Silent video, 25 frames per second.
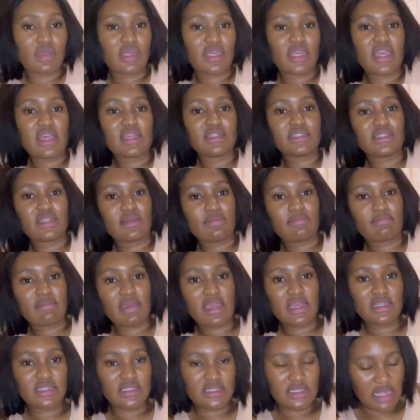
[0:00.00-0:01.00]
here's the
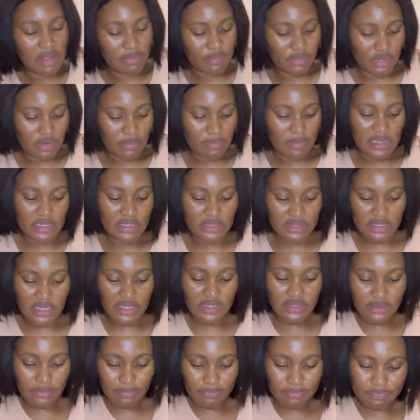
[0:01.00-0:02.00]
mix. I'm gonna mix
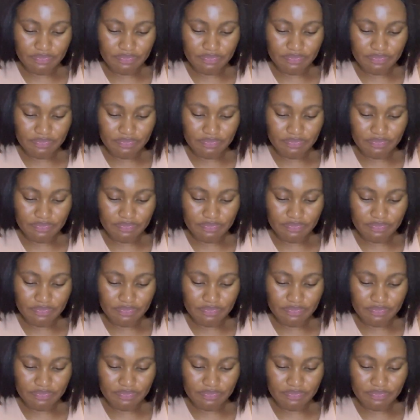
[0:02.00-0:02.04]
it.